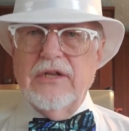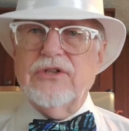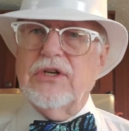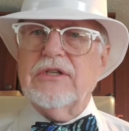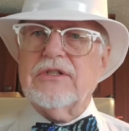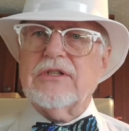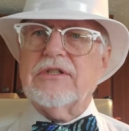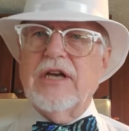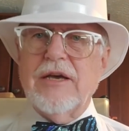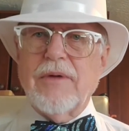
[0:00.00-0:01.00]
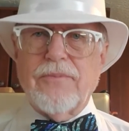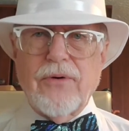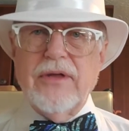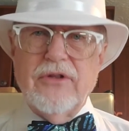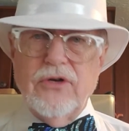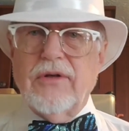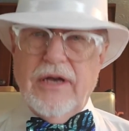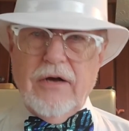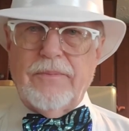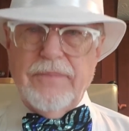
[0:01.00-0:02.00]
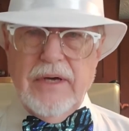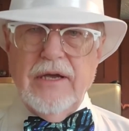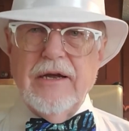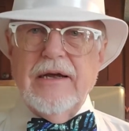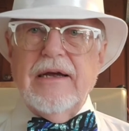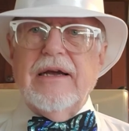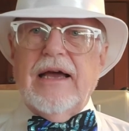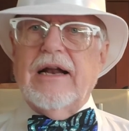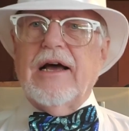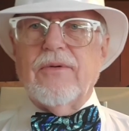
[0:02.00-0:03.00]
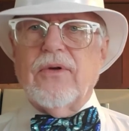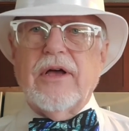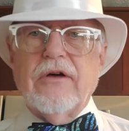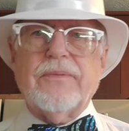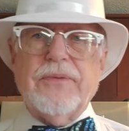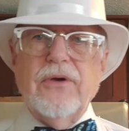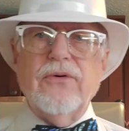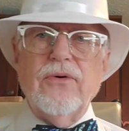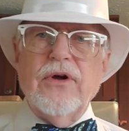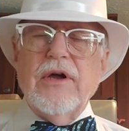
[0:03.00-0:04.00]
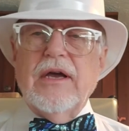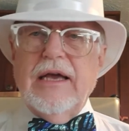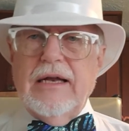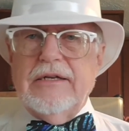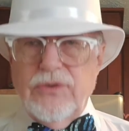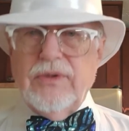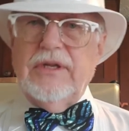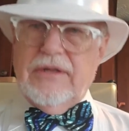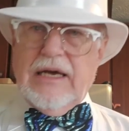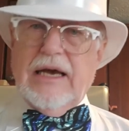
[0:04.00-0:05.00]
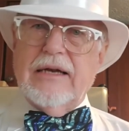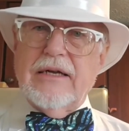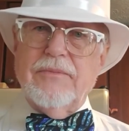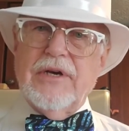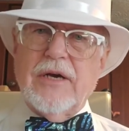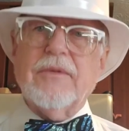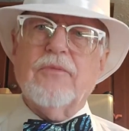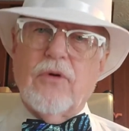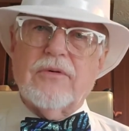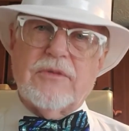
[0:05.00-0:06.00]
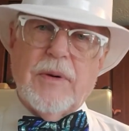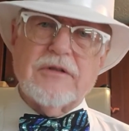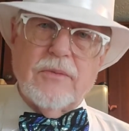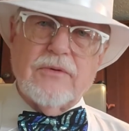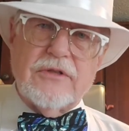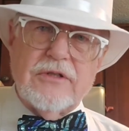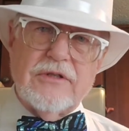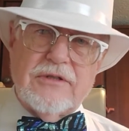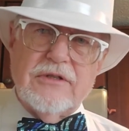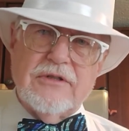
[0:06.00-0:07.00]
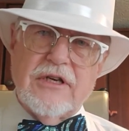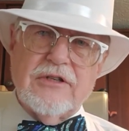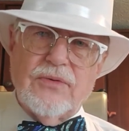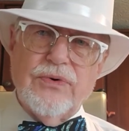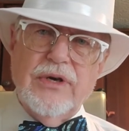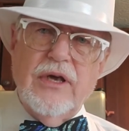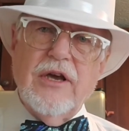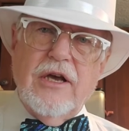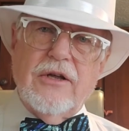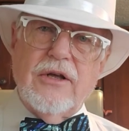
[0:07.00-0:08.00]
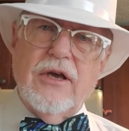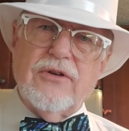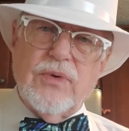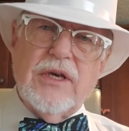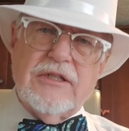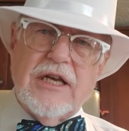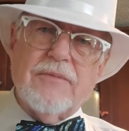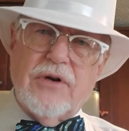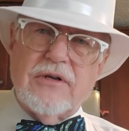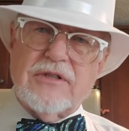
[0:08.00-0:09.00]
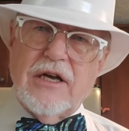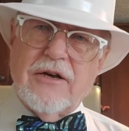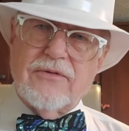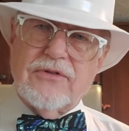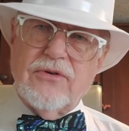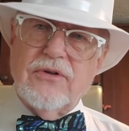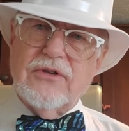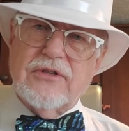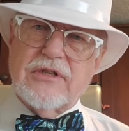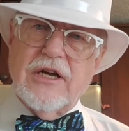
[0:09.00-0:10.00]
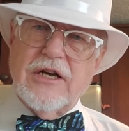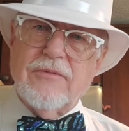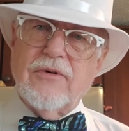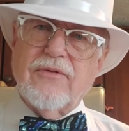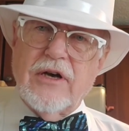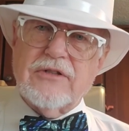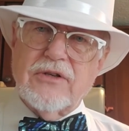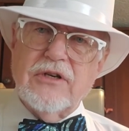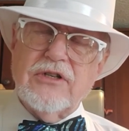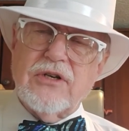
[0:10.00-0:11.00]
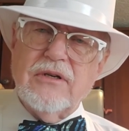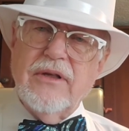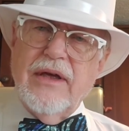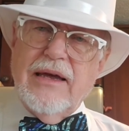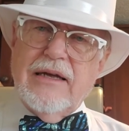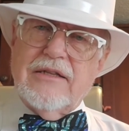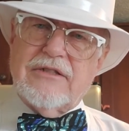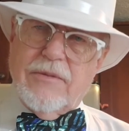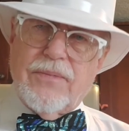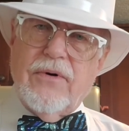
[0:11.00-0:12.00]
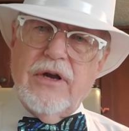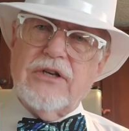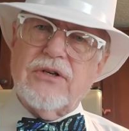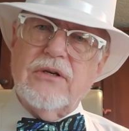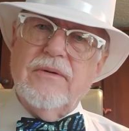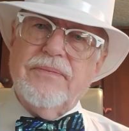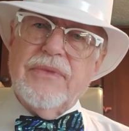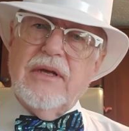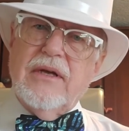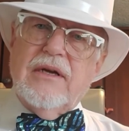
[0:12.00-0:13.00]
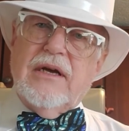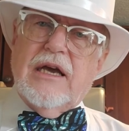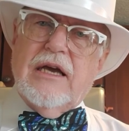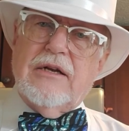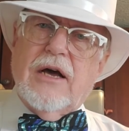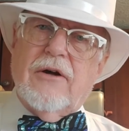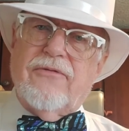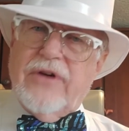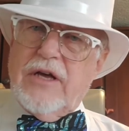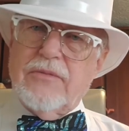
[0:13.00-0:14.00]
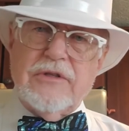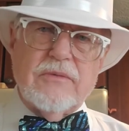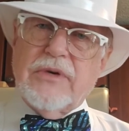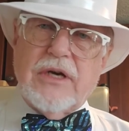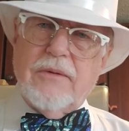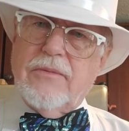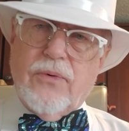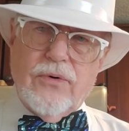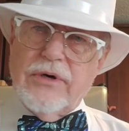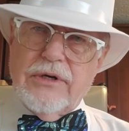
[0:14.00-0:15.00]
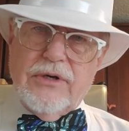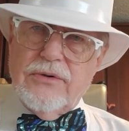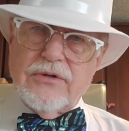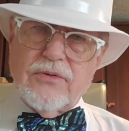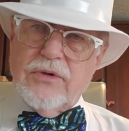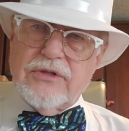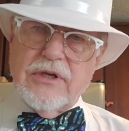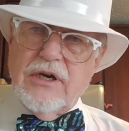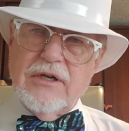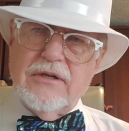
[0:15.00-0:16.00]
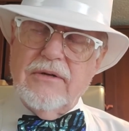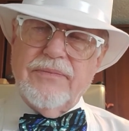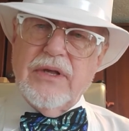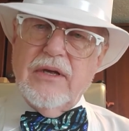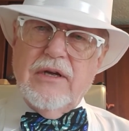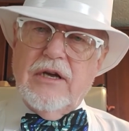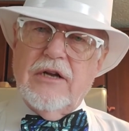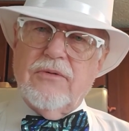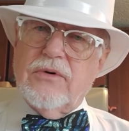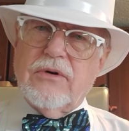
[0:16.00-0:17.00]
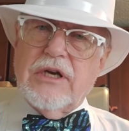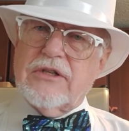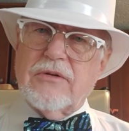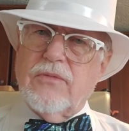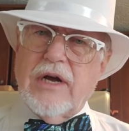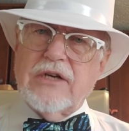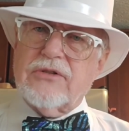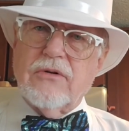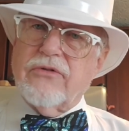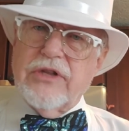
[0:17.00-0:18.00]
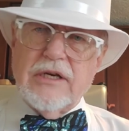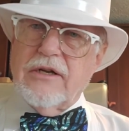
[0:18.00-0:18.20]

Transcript: In Jesus' name, I pray that you'll help me, and I will help you in doing that and becoming more responsible citizens as we examine ourselves during this time of isolation, separation, and our families will become important to us once again, and we'll get some rational thinking